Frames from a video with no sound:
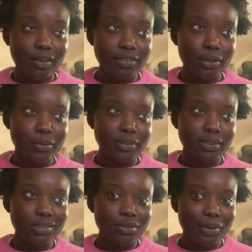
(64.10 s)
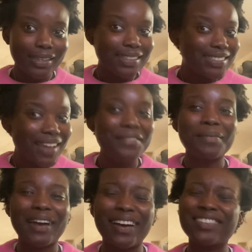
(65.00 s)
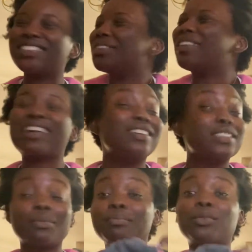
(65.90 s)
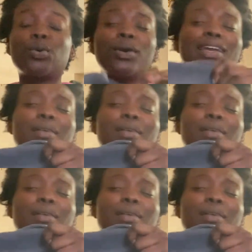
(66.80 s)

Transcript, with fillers: so it was twenty-seven pounds. Oh my gosh, I'm quick